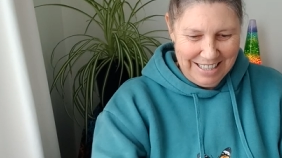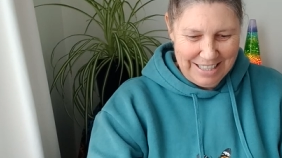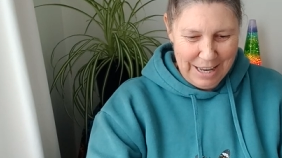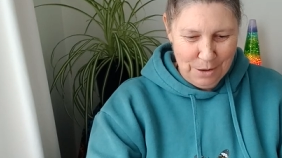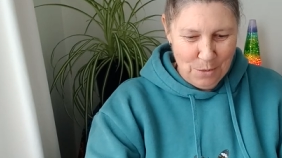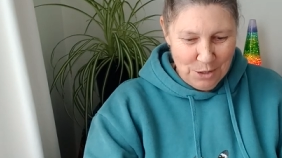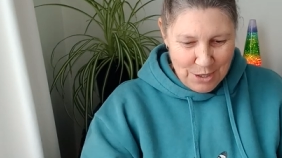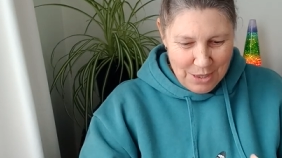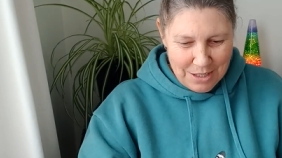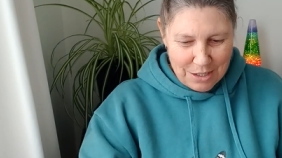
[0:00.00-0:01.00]
It's like,
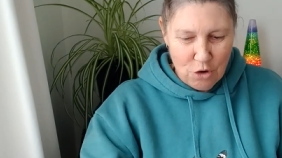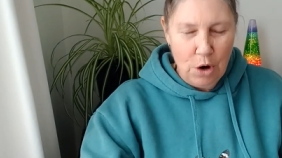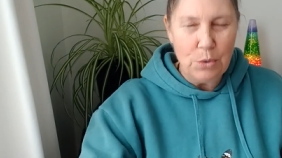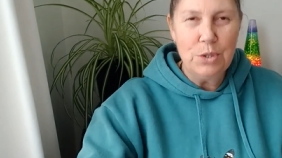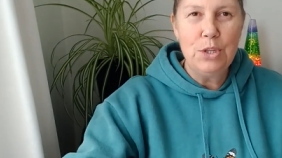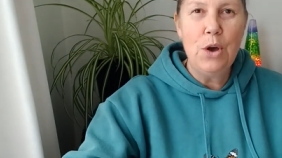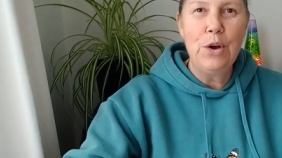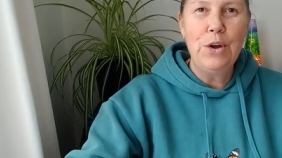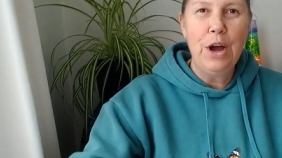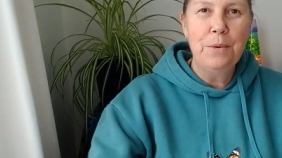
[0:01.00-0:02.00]
what's in the scroll? So
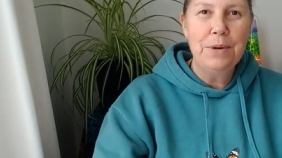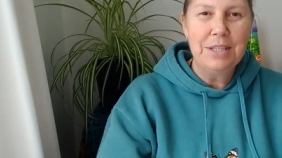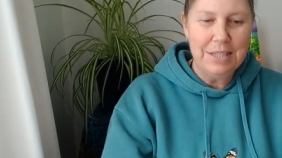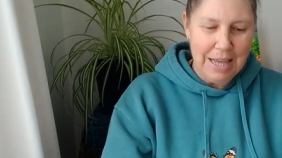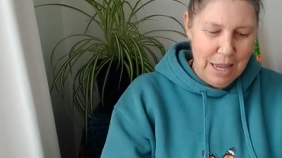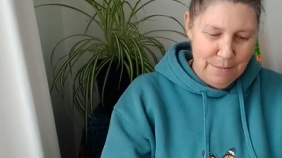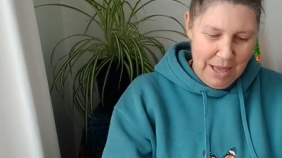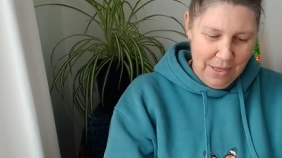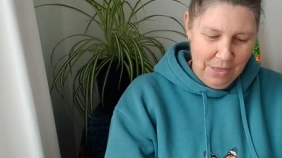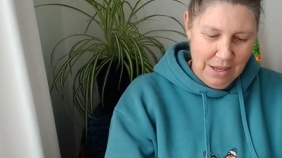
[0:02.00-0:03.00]
I want to say
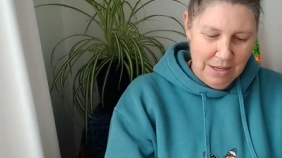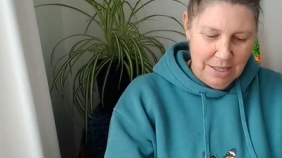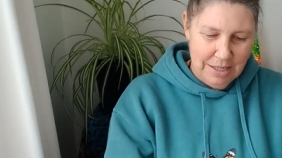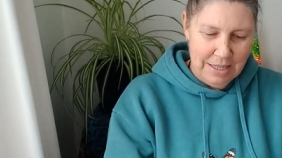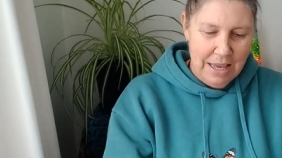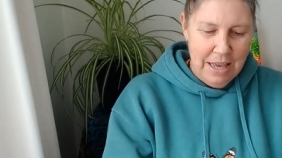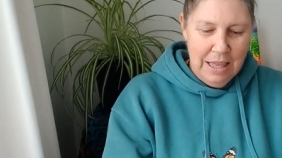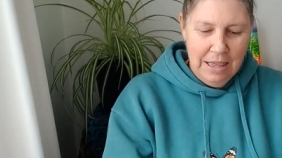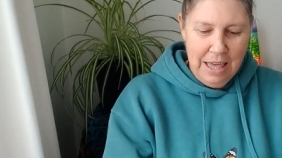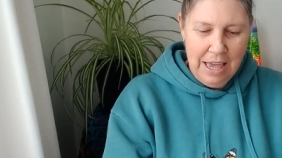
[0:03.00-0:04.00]
about this
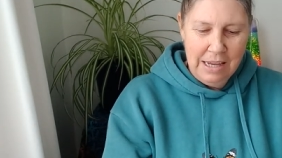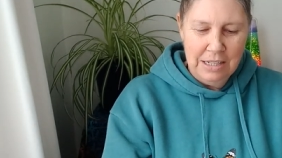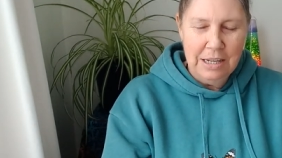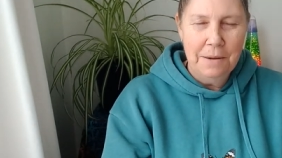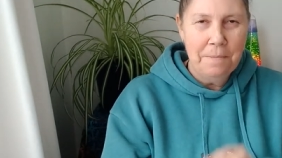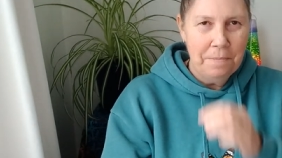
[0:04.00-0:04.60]
that